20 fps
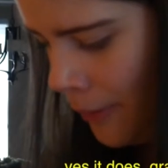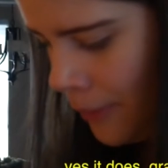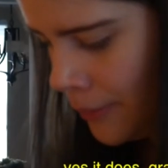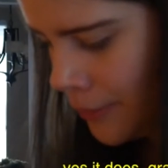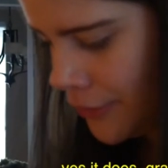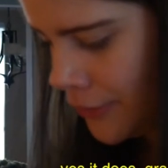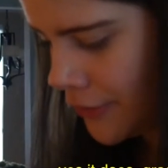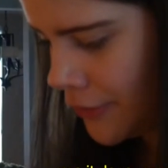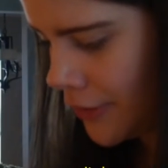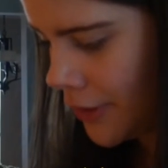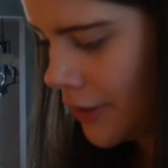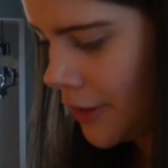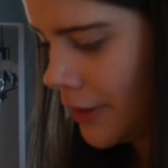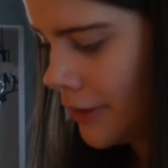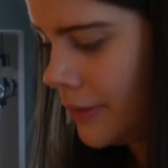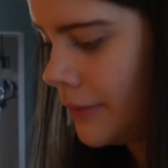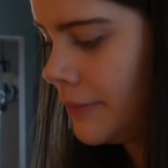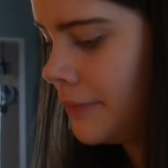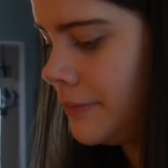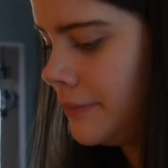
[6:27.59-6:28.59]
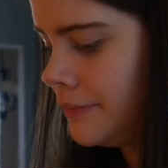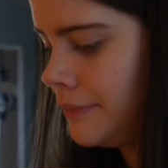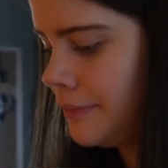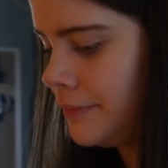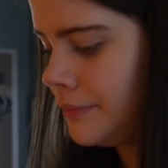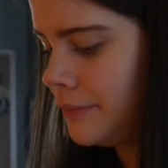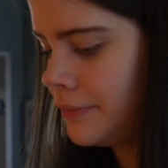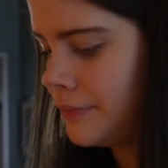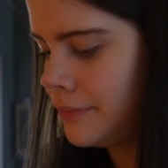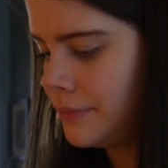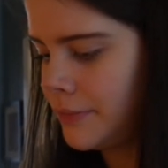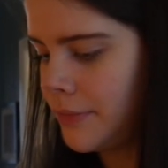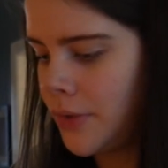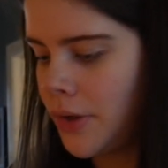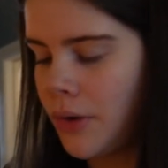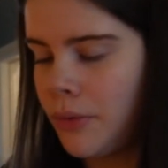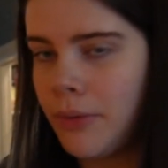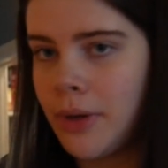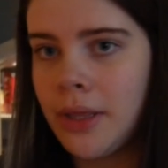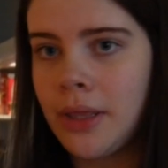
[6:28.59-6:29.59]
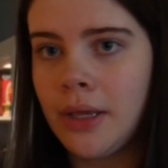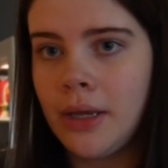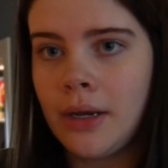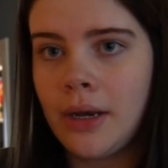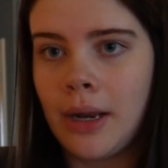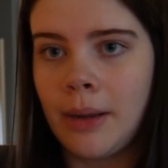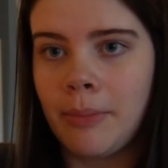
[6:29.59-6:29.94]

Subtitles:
we're just gonna go with it.